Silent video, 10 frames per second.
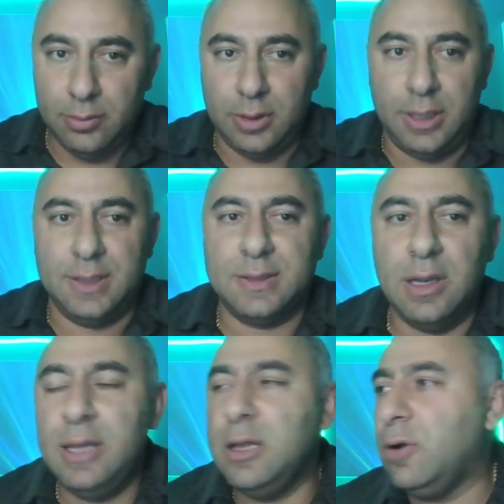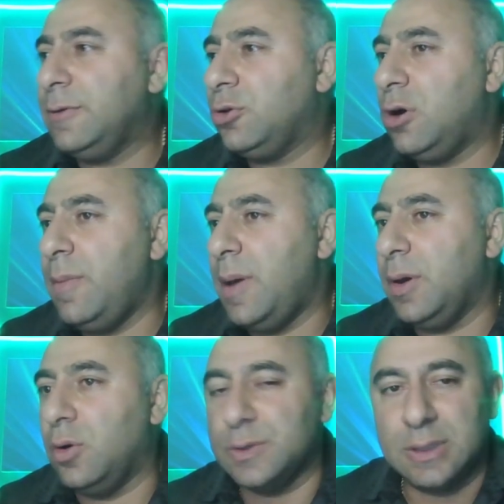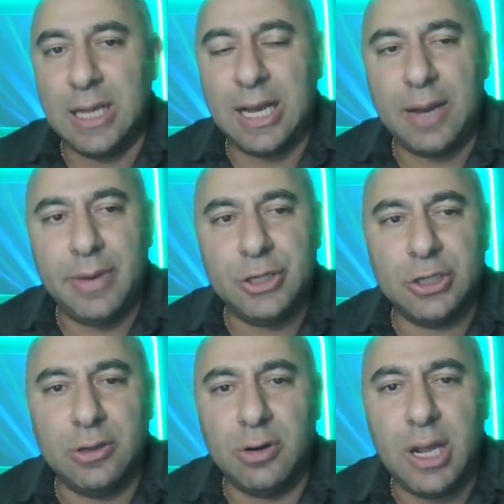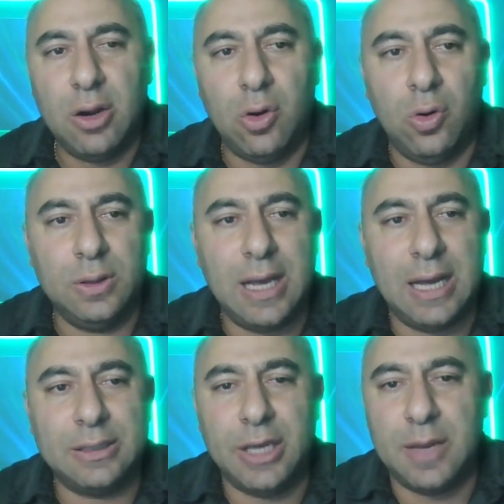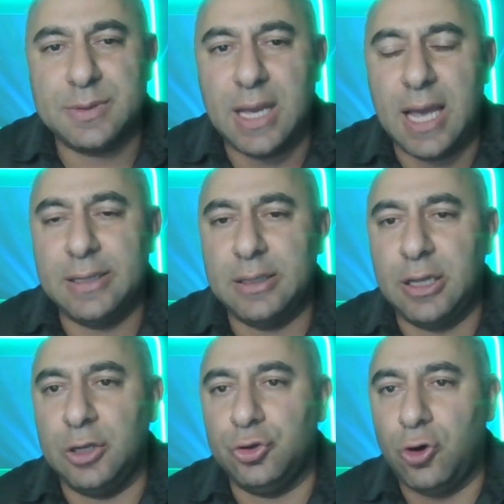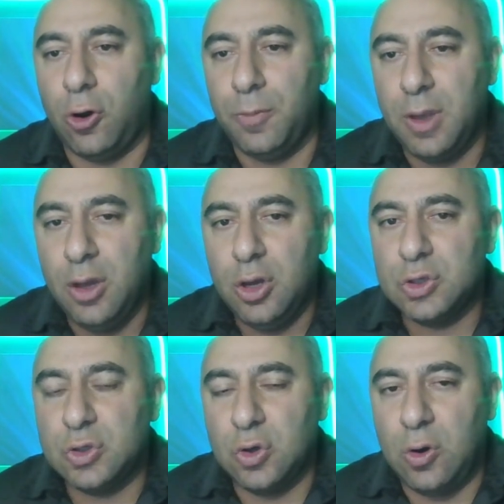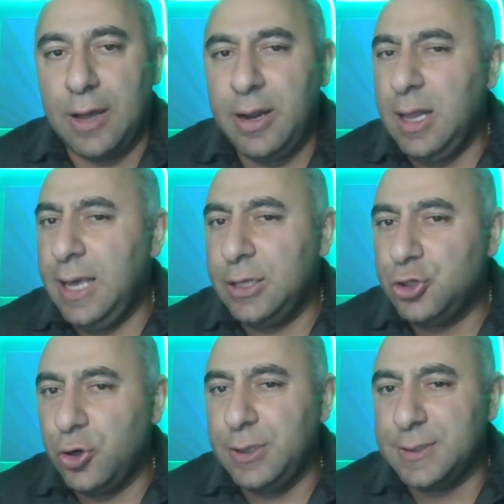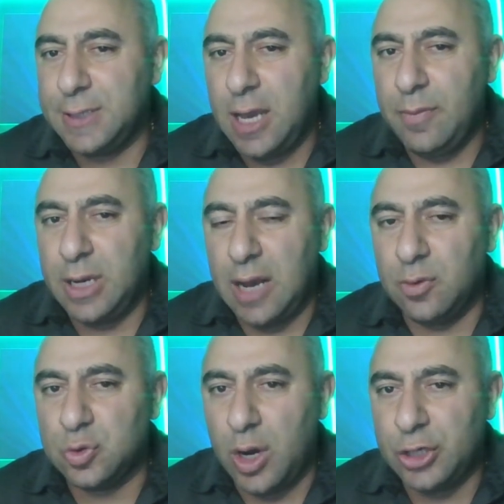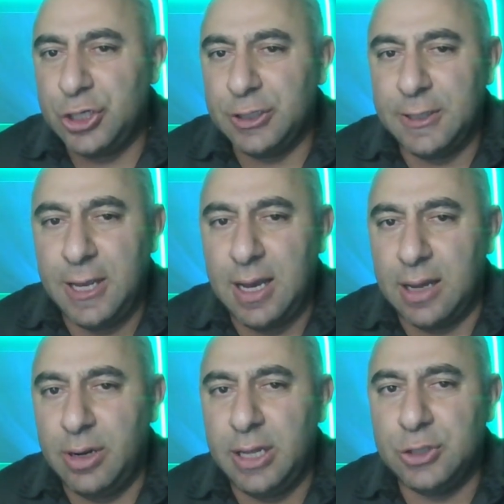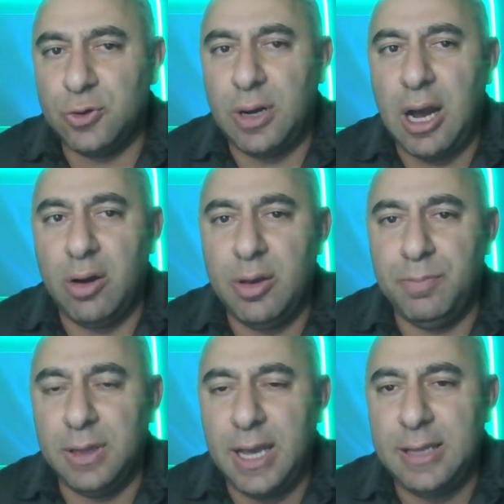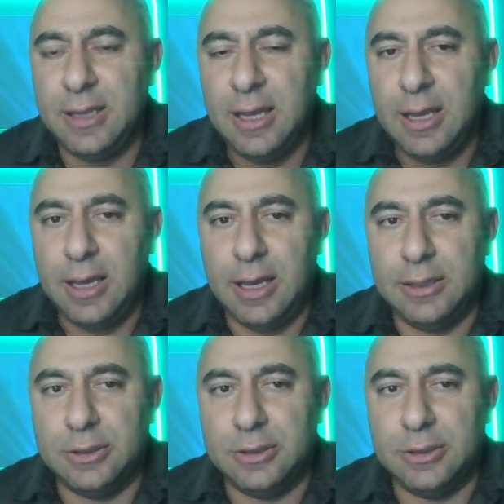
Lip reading: he's the leader of the tournament because, like I mentioned earlier, all the other games ended in a draw. So I really enjoyed this game when I was watching today. I really enjoyed how he played, and